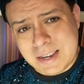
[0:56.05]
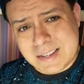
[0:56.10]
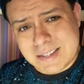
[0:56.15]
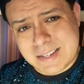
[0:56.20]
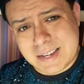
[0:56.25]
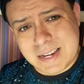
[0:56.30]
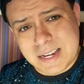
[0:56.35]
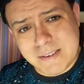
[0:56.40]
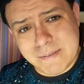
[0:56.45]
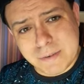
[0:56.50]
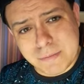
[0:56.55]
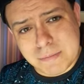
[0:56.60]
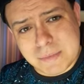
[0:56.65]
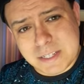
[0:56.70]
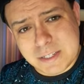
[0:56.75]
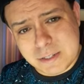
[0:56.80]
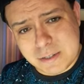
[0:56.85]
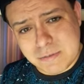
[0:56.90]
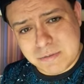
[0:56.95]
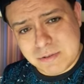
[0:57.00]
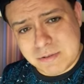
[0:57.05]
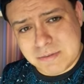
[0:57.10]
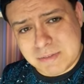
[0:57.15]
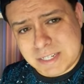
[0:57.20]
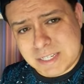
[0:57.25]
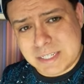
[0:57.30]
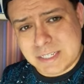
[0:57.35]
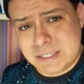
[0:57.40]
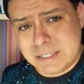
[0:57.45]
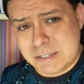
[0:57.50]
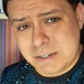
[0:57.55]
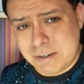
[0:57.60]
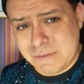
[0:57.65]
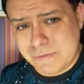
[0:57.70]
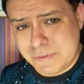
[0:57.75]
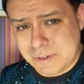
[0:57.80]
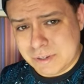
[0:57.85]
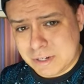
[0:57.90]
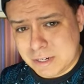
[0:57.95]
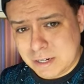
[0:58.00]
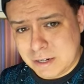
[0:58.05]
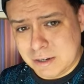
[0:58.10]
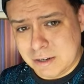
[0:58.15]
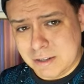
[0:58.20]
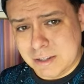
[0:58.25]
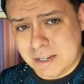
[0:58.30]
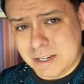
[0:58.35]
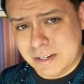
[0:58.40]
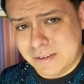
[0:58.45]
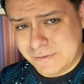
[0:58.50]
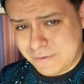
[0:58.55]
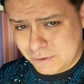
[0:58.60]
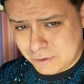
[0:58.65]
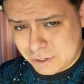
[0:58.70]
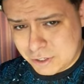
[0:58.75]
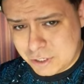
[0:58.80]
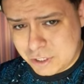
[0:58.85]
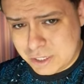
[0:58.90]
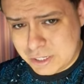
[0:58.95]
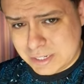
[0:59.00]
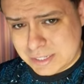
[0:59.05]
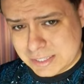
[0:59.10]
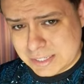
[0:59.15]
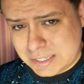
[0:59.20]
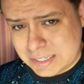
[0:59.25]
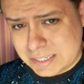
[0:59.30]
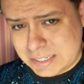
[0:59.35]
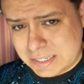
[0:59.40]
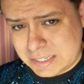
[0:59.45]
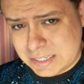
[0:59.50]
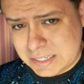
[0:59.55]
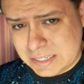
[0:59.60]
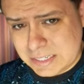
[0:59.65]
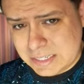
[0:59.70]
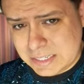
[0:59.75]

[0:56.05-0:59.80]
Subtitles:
It's kind of a miserable watch overall, unfortunately.